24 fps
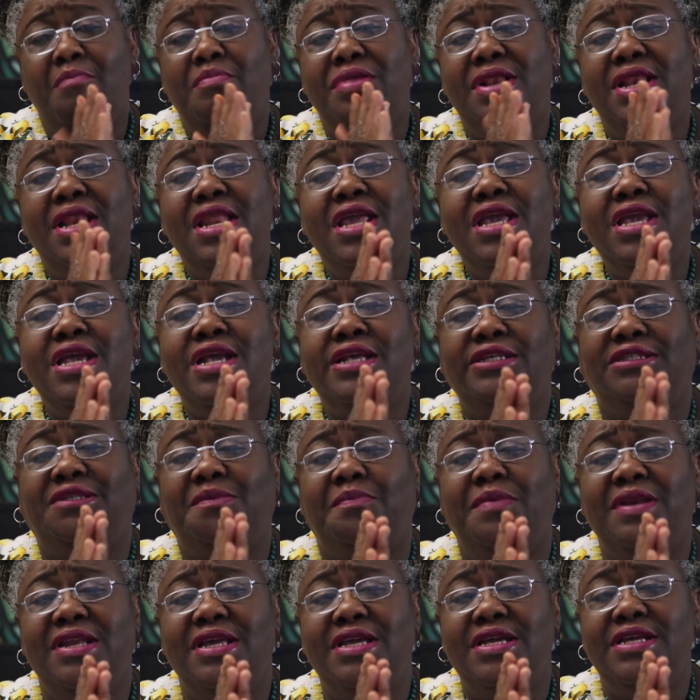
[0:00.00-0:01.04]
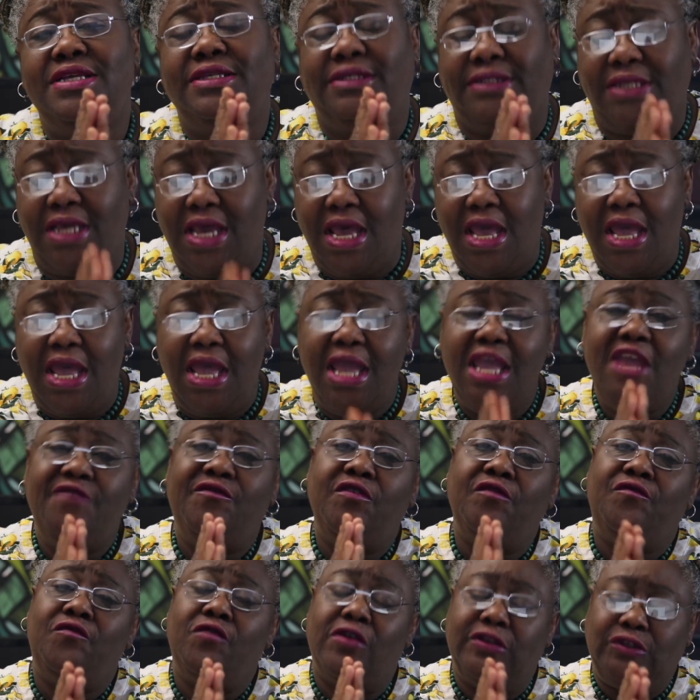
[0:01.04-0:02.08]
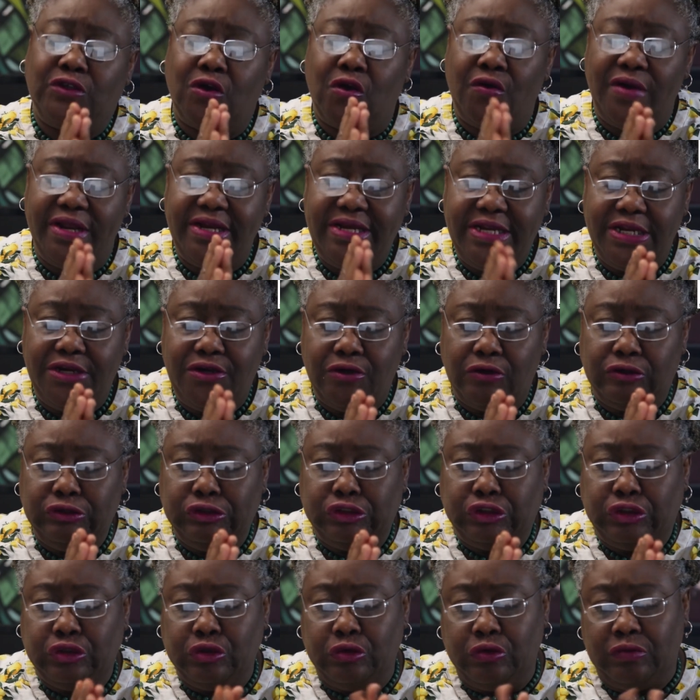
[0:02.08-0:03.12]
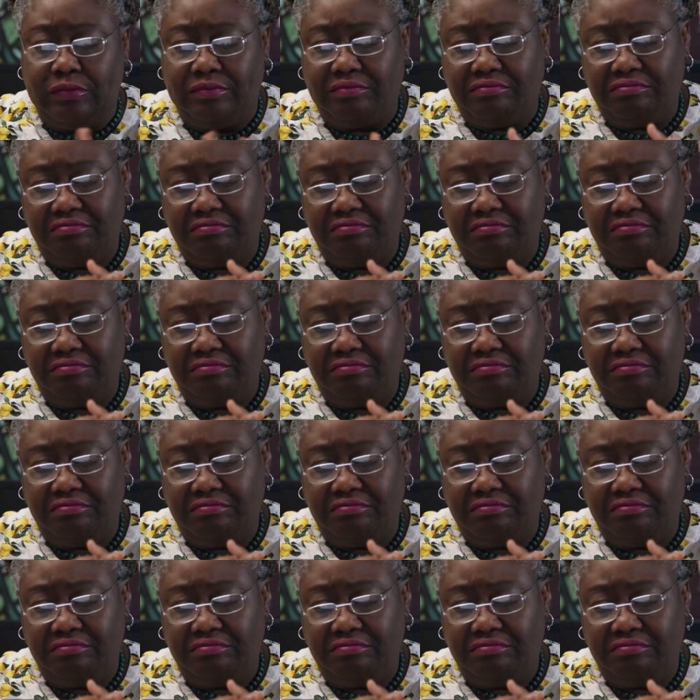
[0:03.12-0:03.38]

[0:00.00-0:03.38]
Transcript: Please, if you've not already done so,